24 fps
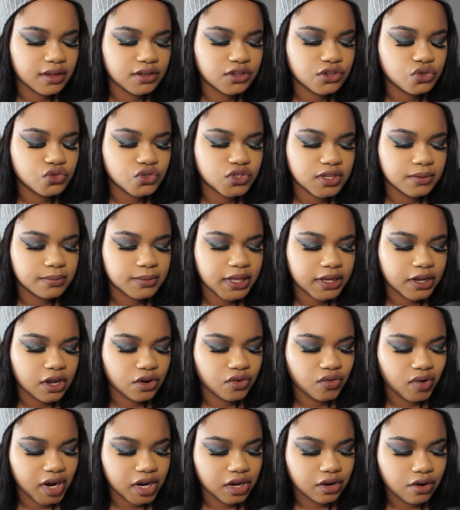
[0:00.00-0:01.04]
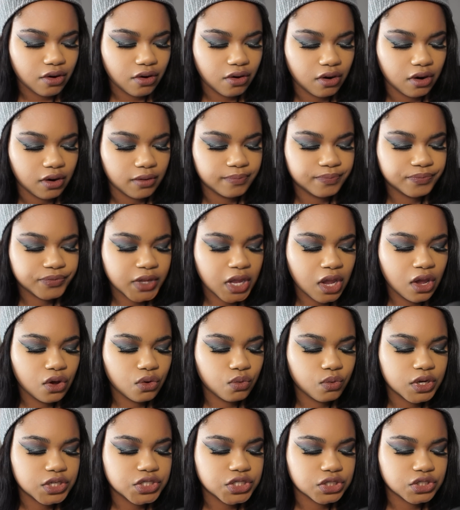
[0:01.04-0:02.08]
You seem like a great girl.
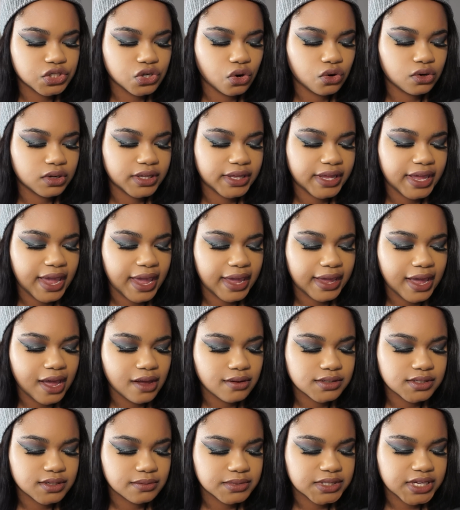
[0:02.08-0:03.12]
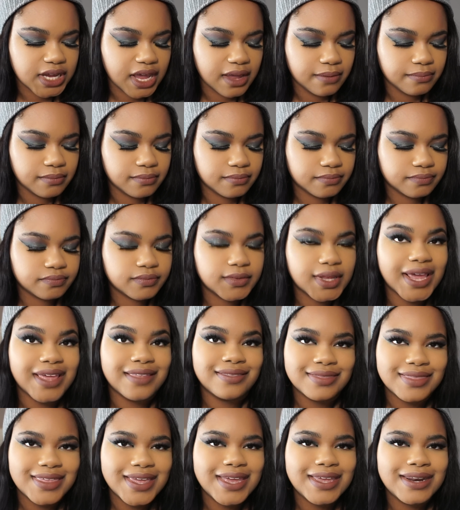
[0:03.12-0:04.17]
We should totally hang out sometime.
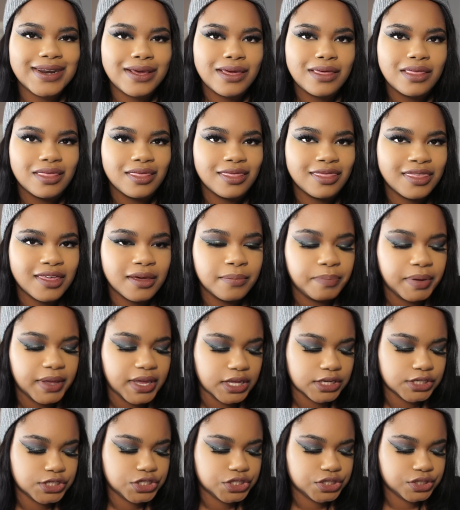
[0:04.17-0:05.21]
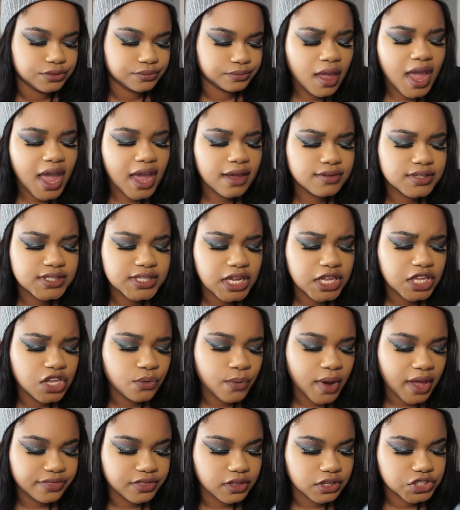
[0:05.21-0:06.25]
And then the pitch. I've seen you
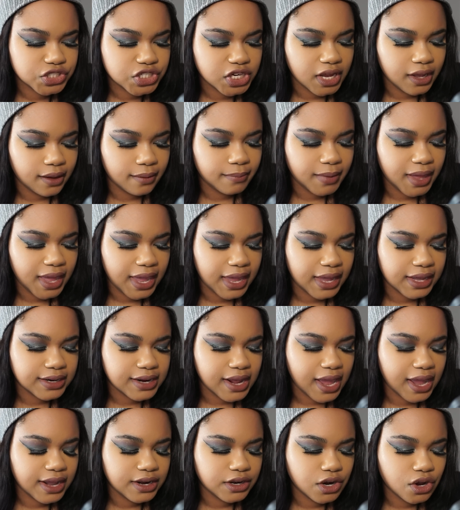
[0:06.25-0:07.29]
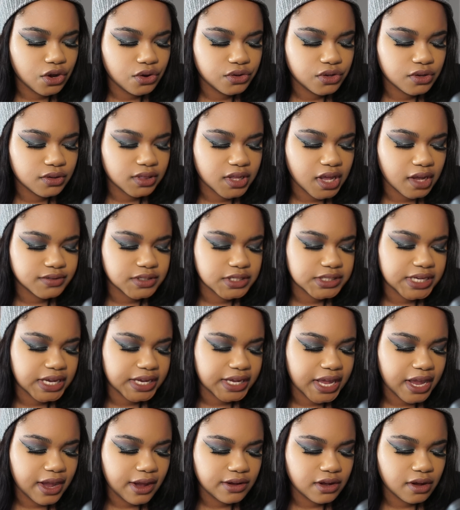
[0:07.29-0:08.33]
at the gym and I know you love to take
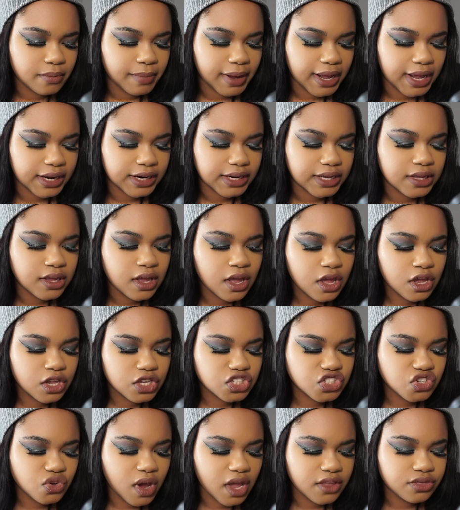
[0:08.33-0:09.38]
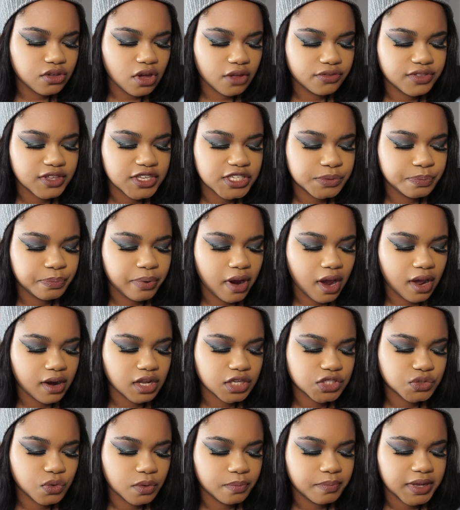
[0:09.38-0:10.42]
care of your body, so I thought these
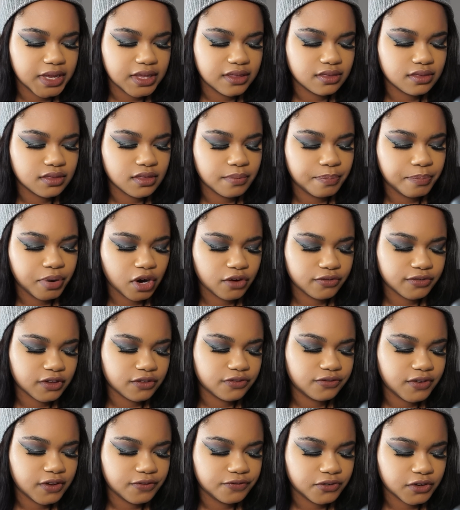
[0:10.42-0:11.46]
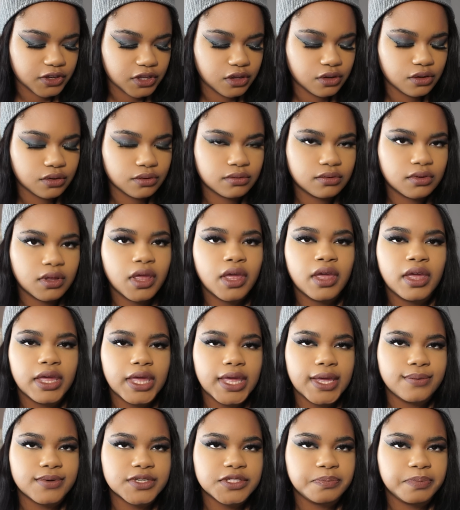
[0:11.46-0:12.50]
products would be the perfect fit for you.
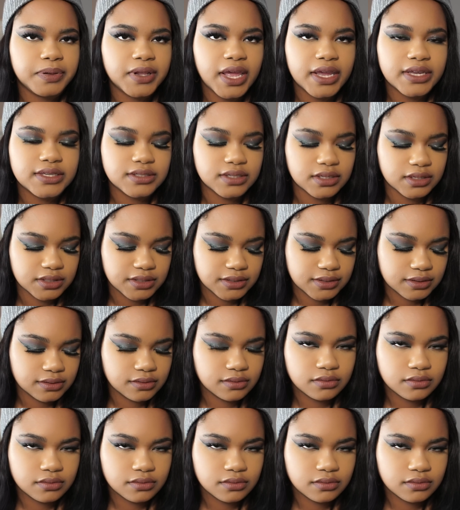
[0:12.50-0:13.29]
It was Plexus.